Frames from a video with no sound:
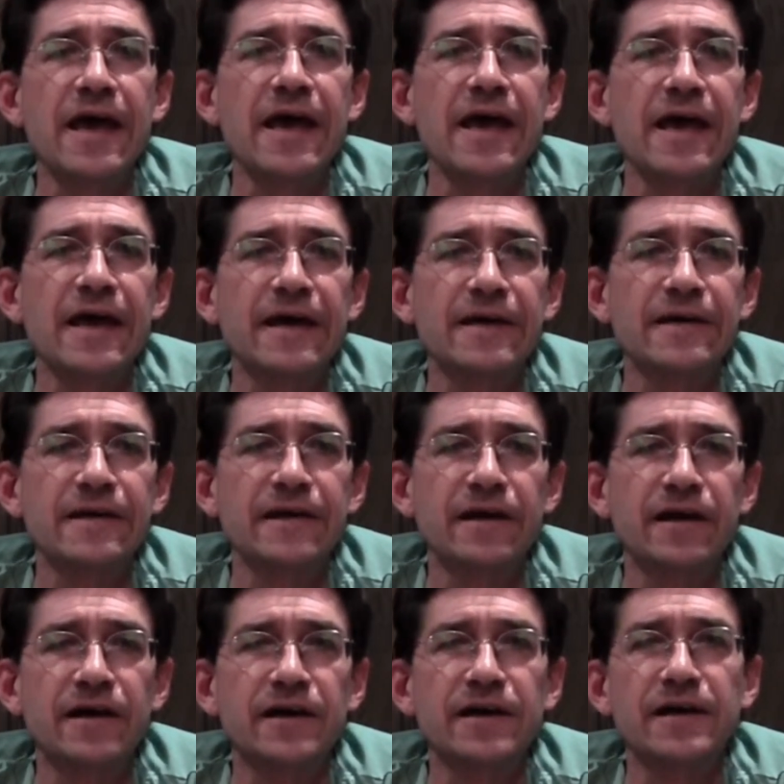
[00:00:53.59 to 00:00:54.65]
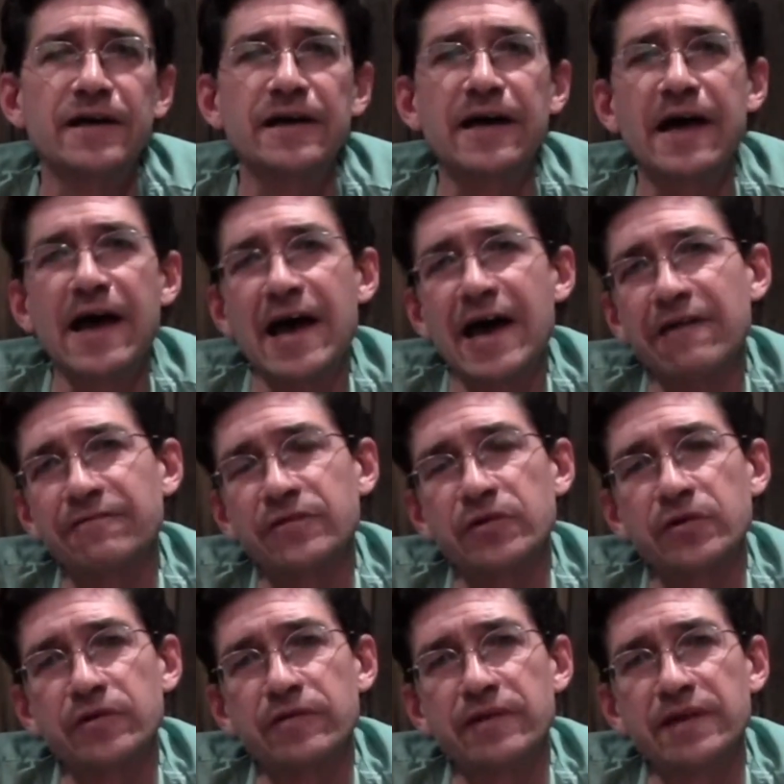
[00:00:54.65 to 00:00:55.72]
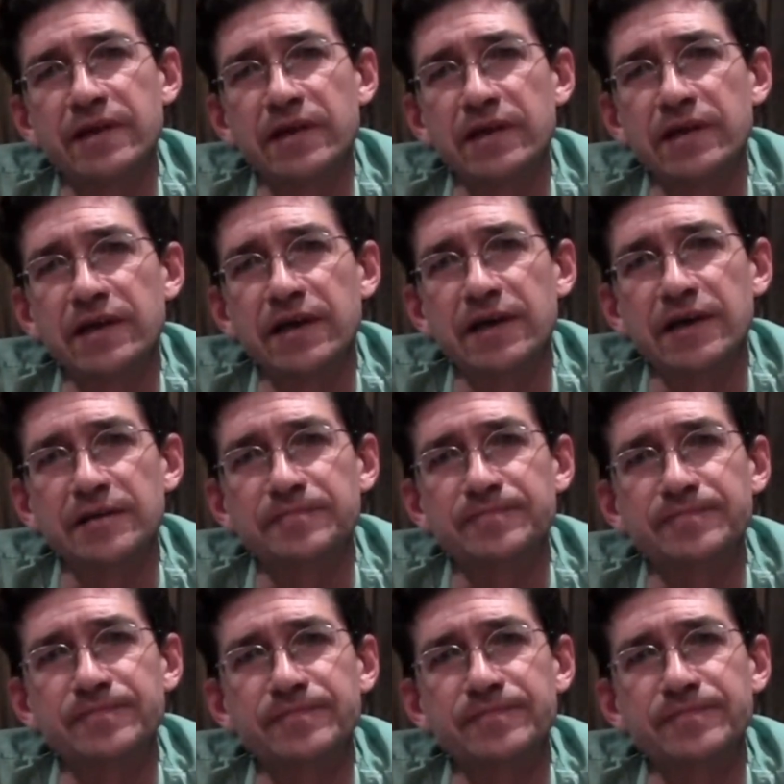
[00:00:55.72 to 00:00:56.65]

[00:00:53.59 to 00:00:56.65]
And after the